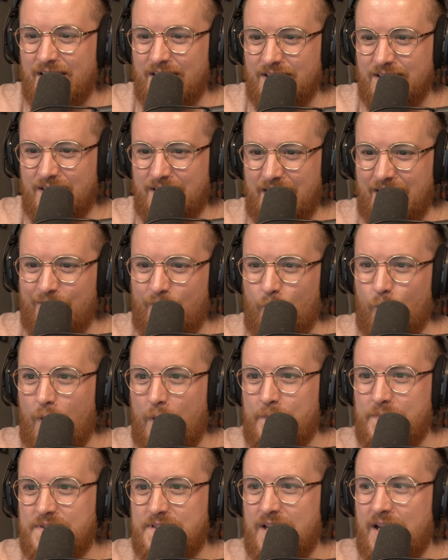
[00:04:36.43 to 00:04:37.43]
Do they have a
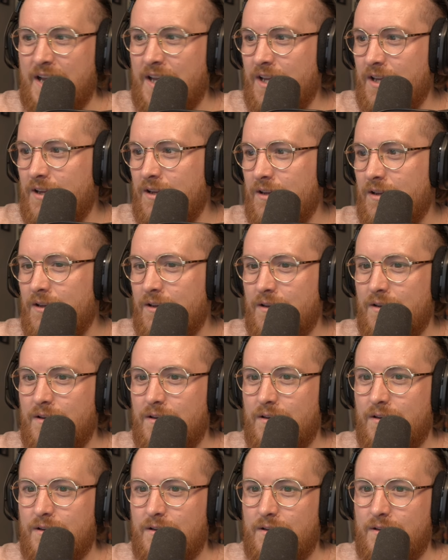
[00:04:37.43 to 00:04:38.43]
website?
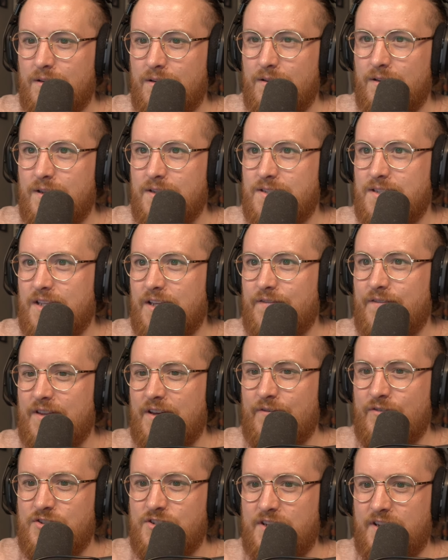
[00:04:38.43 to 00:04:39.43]
Let's see if they
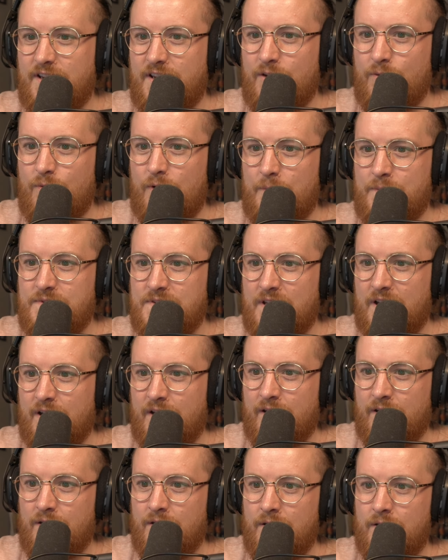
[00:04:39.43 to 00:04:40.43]
have a cheeky
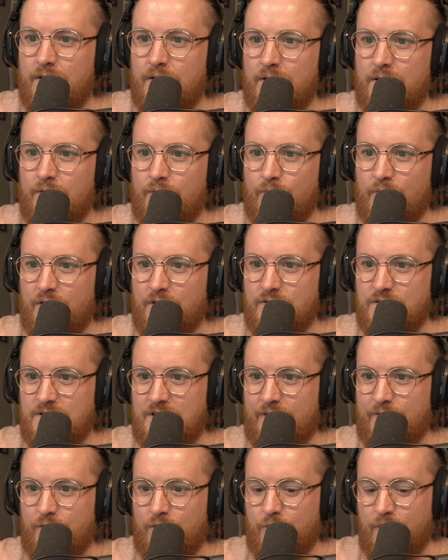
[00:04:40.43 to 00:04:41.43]
website, and we can just
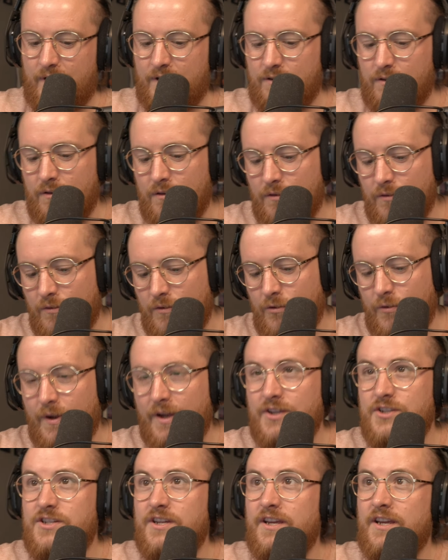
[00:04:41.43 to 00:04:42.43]
have a quick,
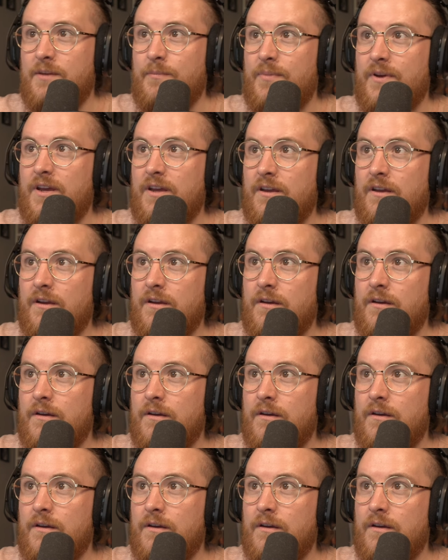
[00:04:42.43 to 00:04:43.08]
quick cheeky peek.